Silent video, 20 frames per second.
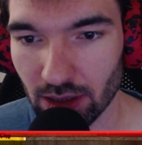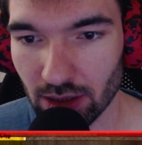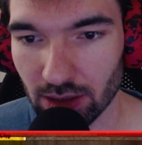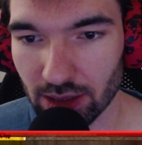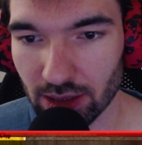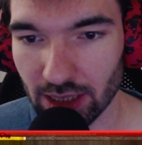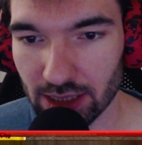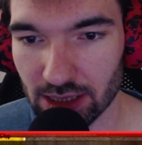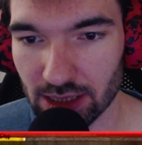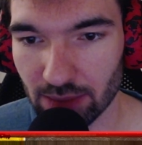
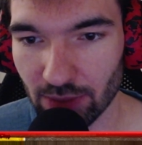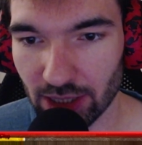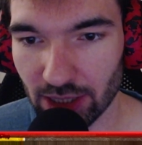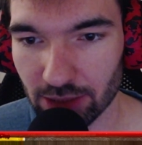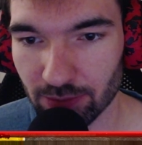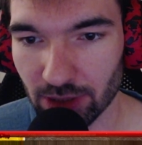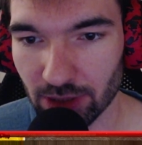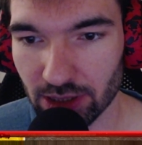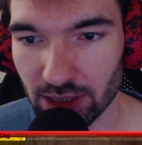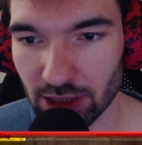Then some
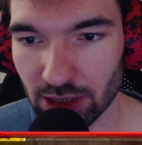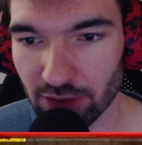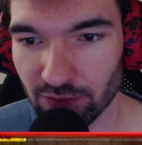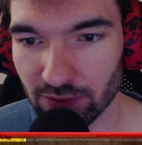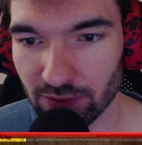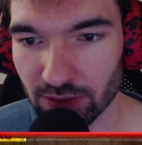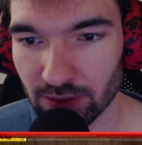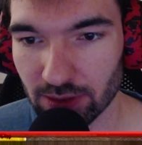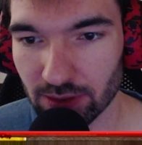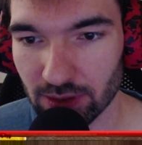
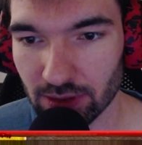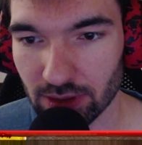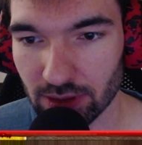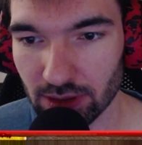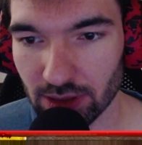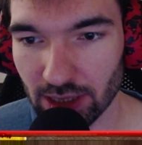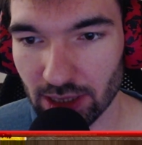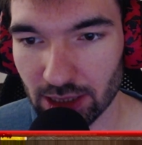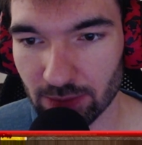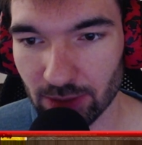expertise
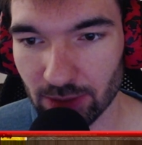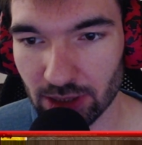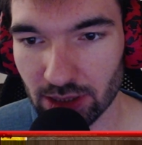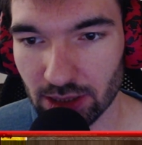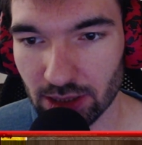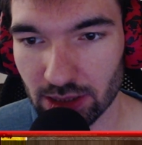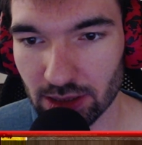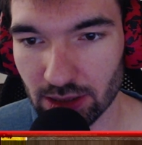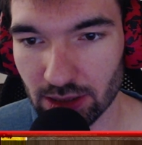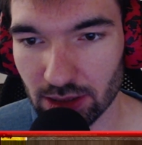
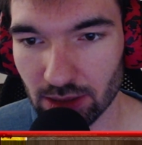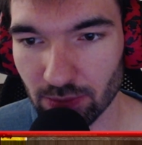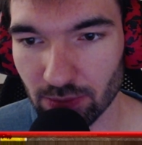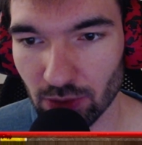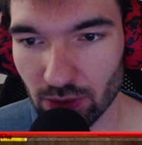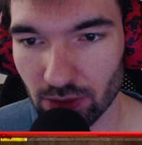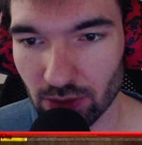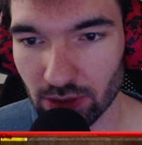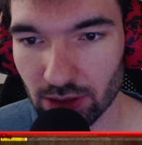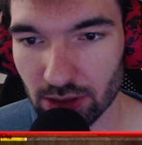and some more
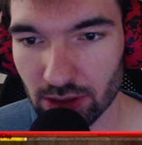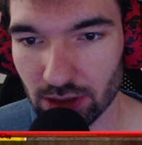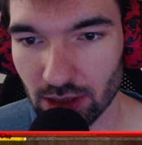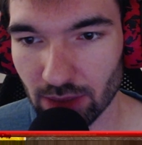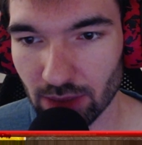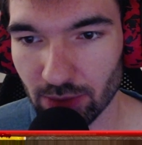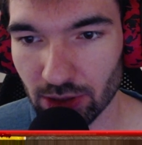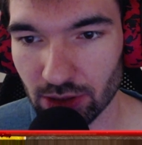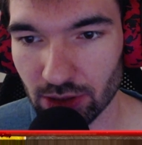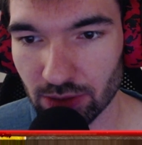condition
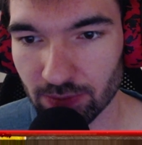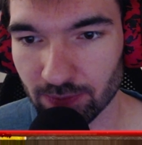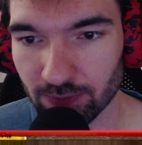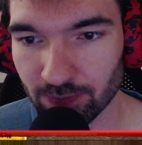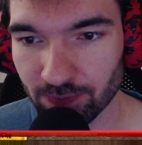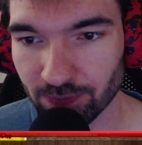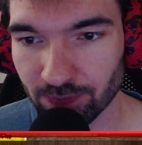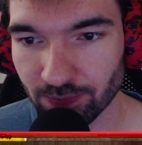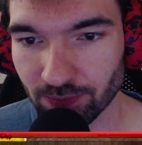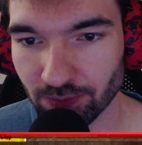damage,
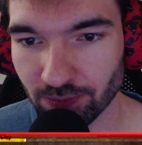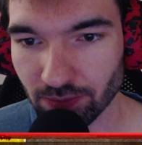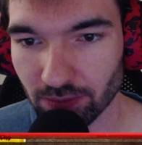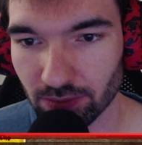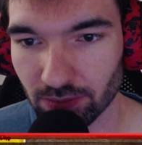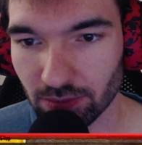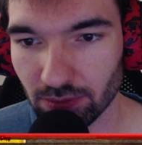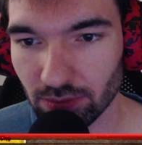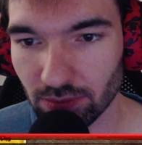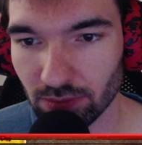
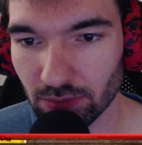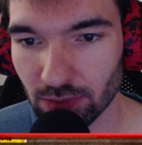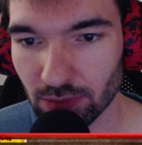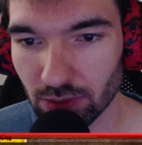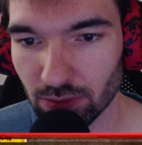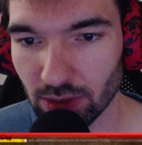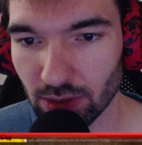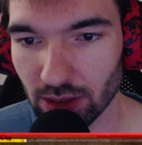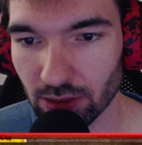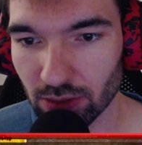
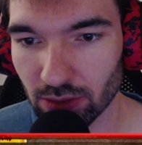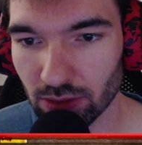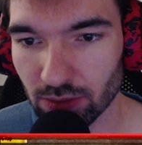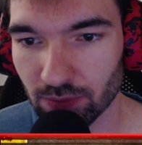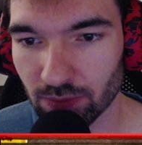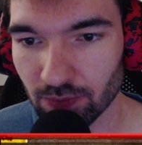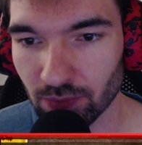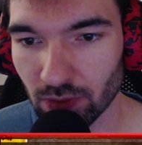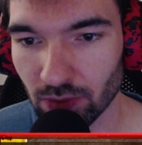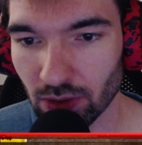really good.
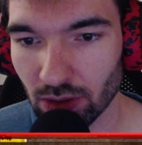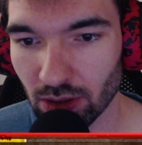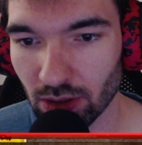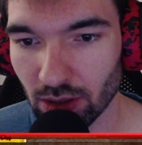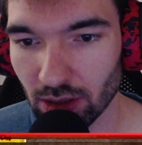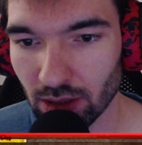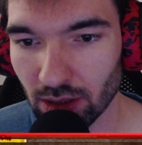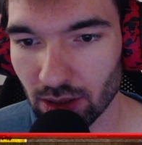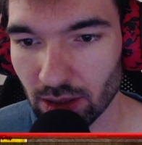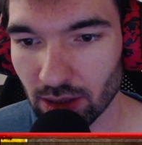
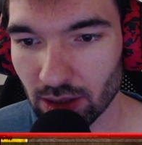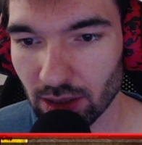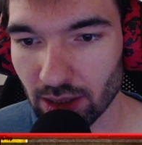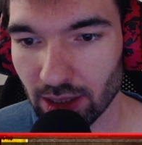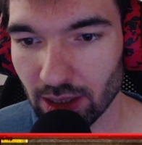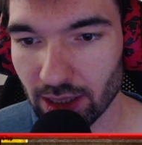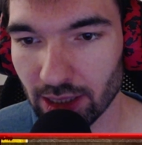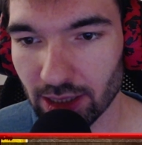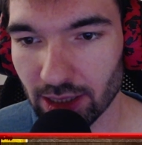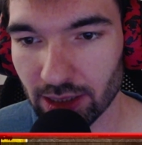
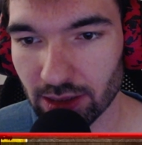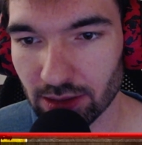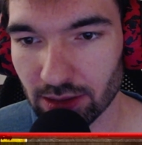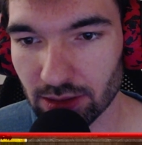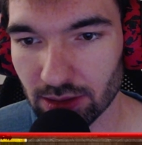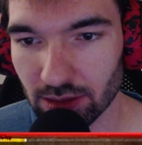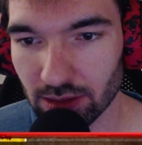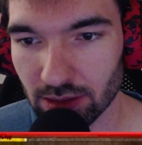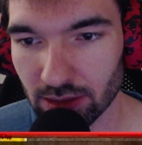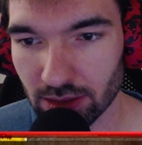And
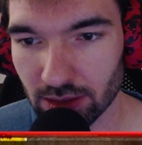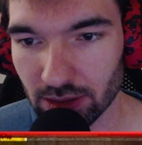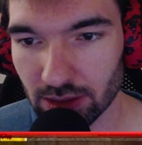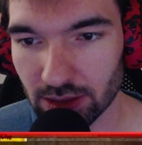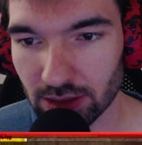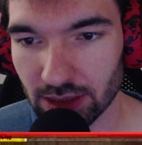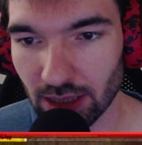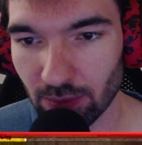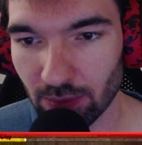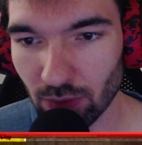
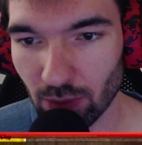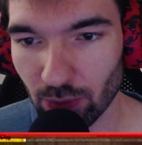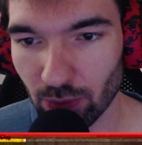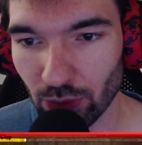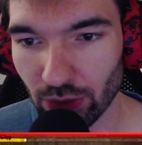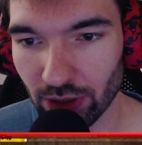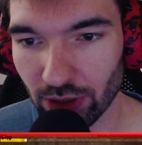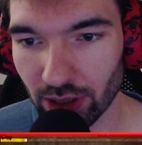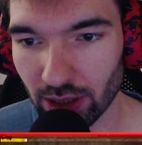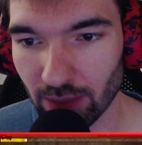some more
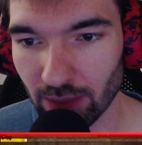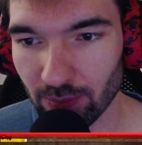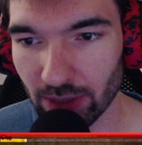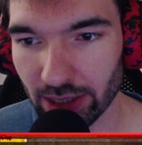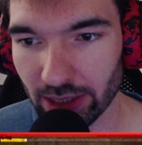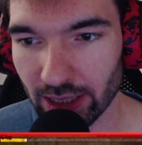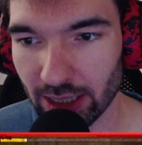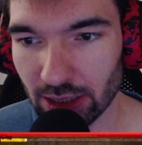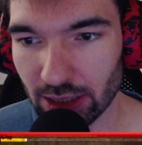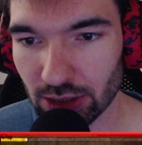burning
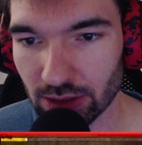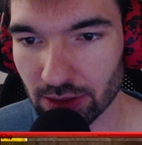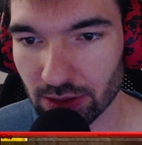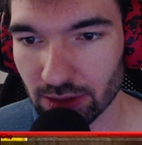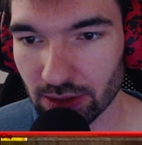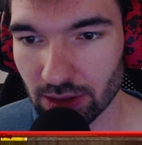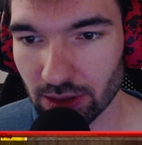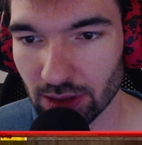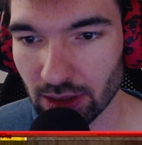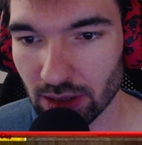application
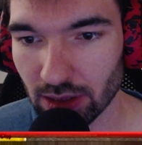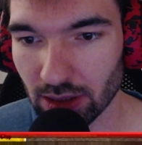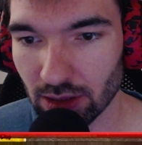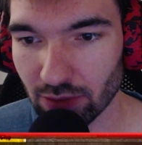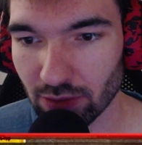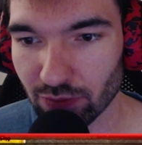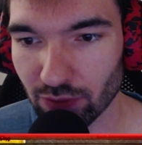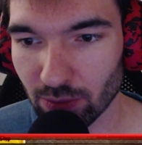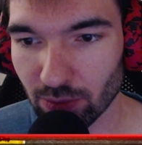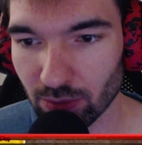
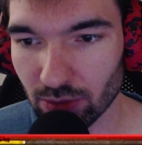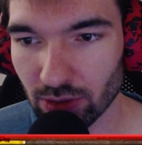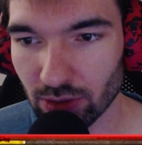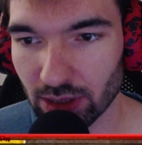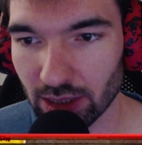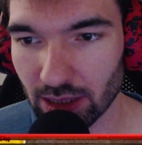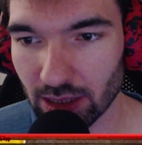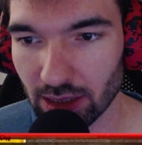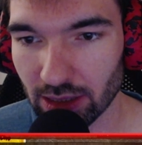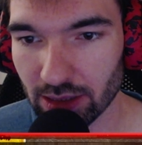from
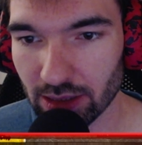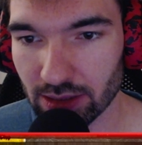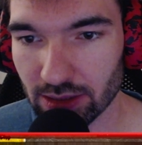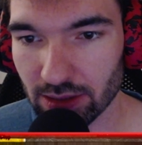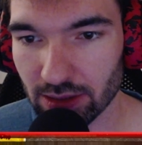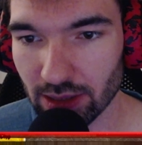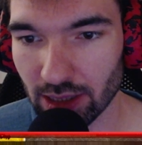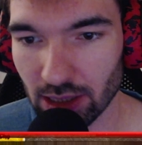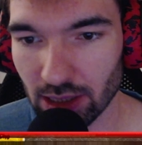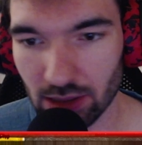critical hits,
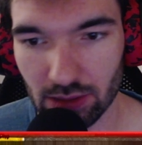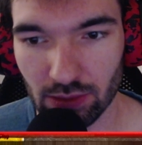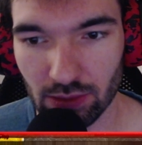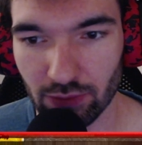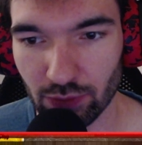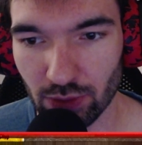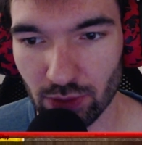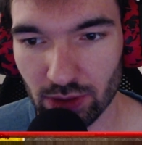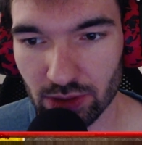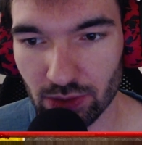and
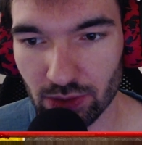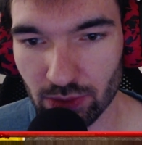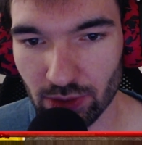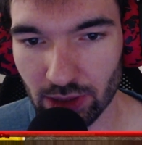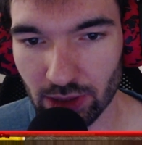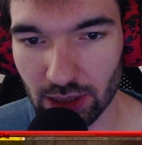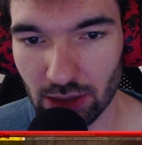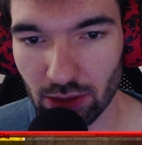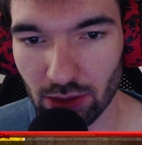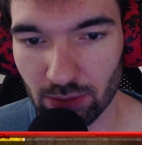of course you
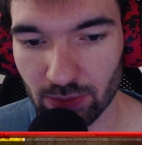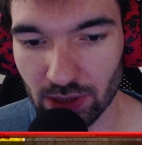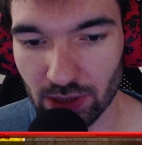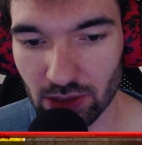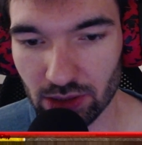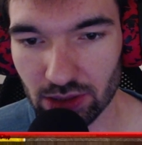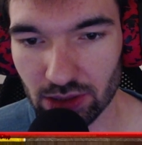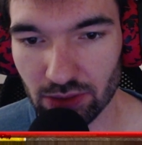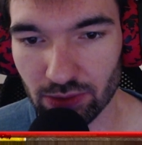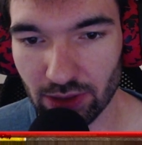crit a lot
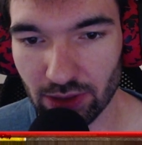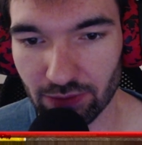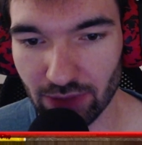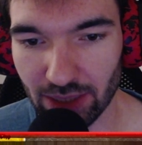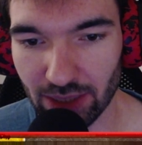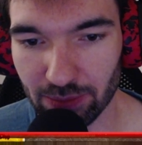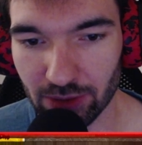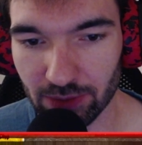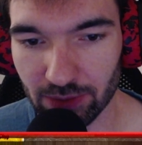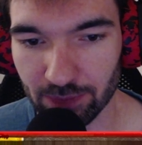because you run
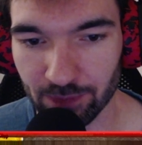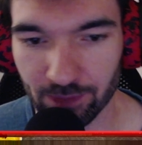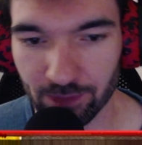Viper.